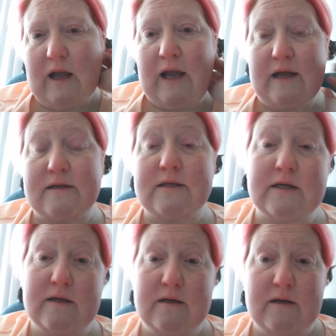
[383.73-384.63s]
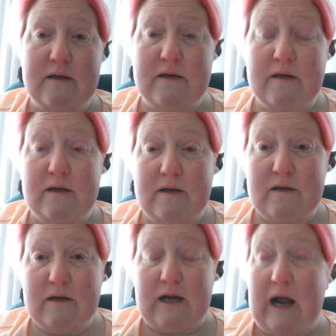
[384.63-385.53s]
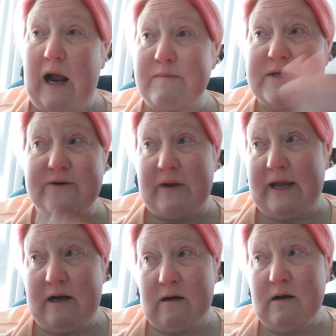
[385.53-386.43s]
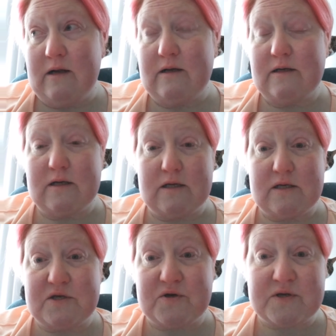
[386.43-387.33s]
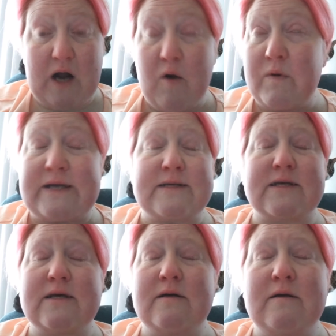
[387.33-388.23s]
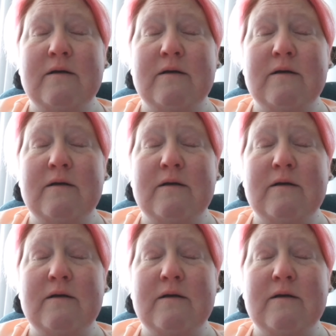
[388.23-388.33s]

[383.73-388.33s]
and I'm still here. So let's always